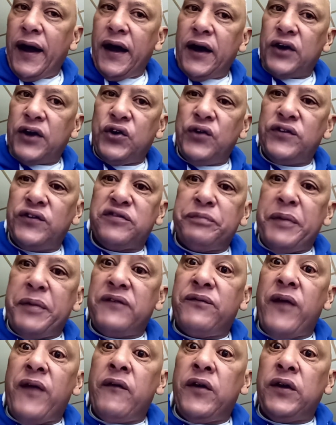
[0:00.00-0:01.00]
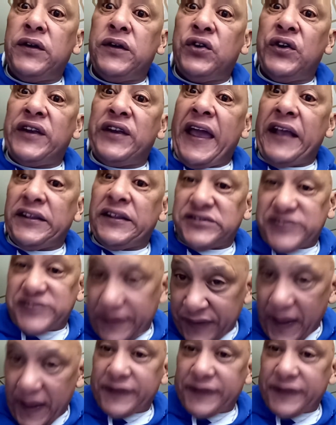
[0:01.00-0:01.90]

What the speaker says: couldn't speak very good English at that